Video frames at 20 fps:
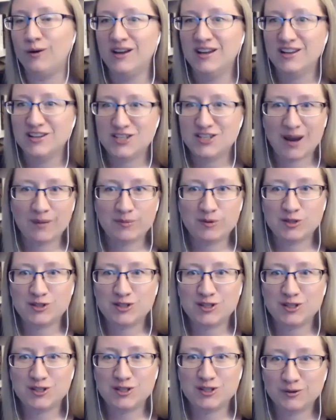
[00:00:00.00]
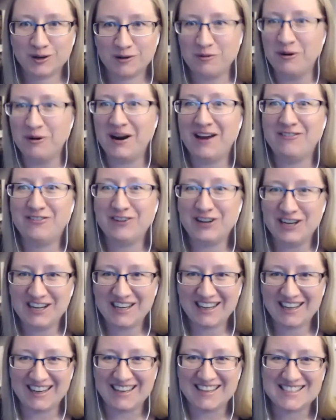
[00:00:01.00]
chapter 2 or
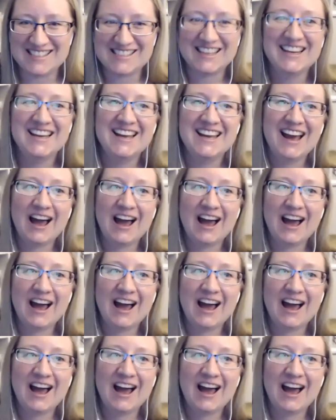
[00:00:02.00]
whatever it is.